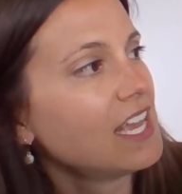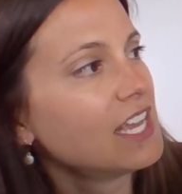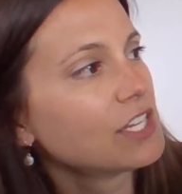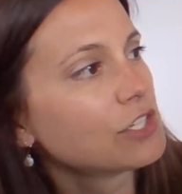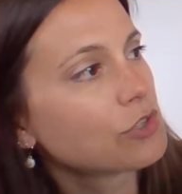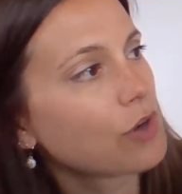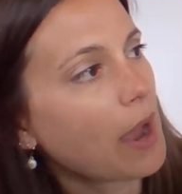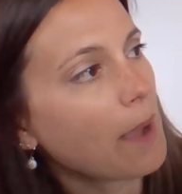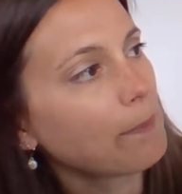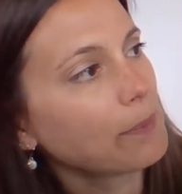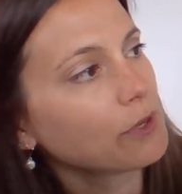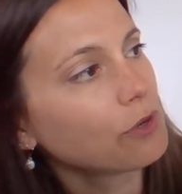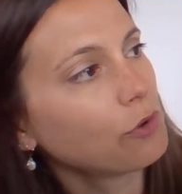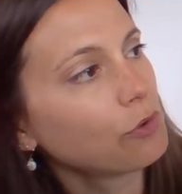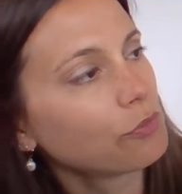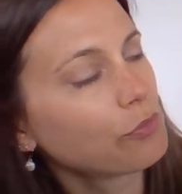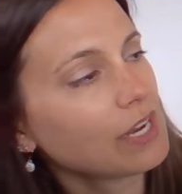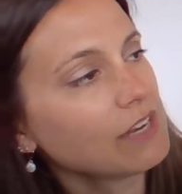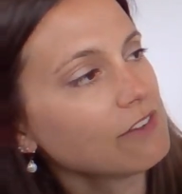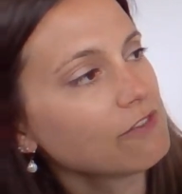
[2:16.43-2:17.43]

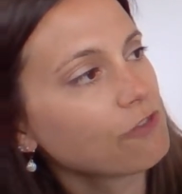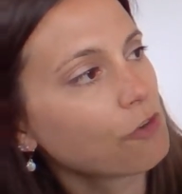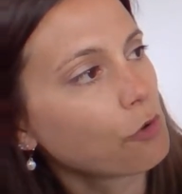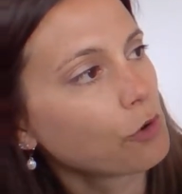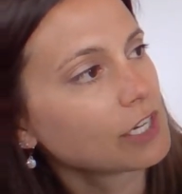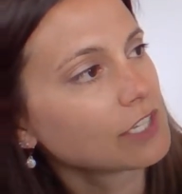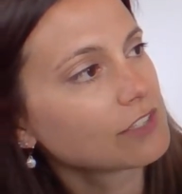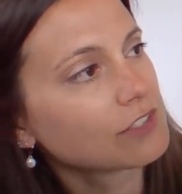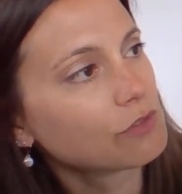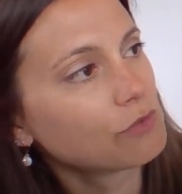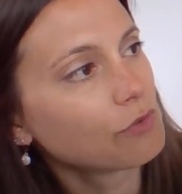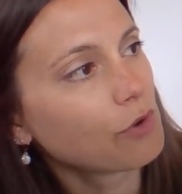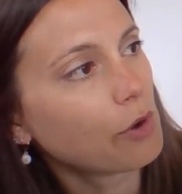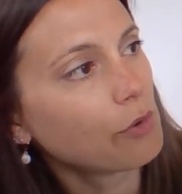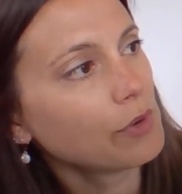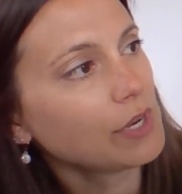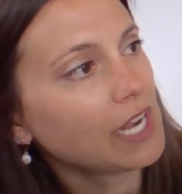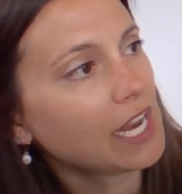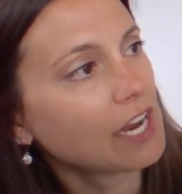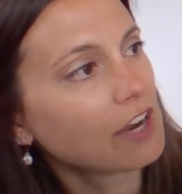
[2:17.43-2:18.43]
Tropical rainforests
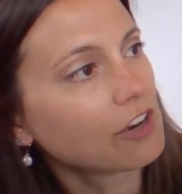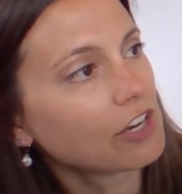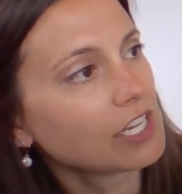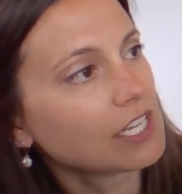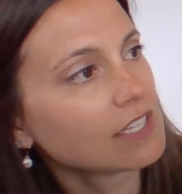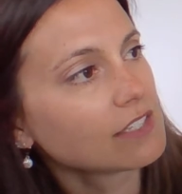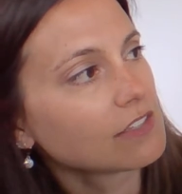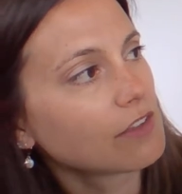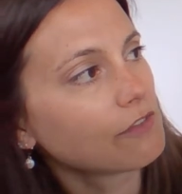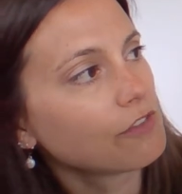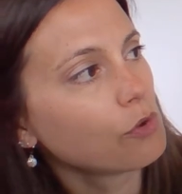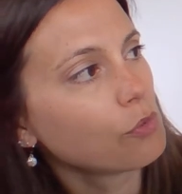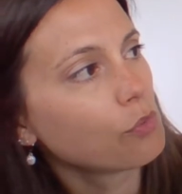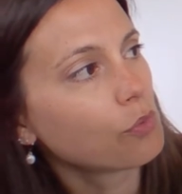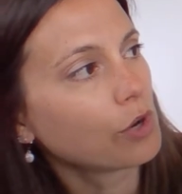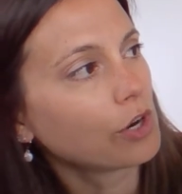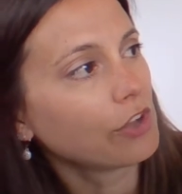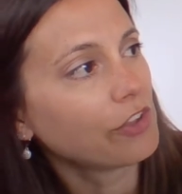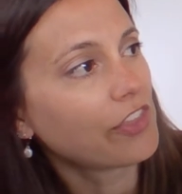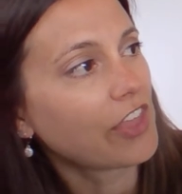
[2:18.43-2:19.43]
grow in areas of the
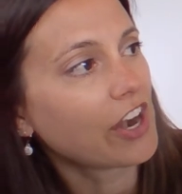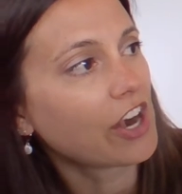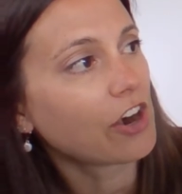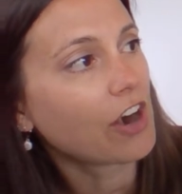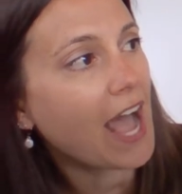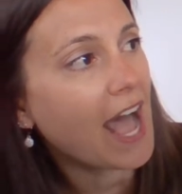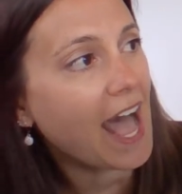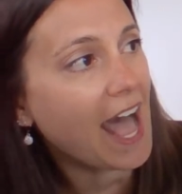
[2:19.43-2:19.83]
world that are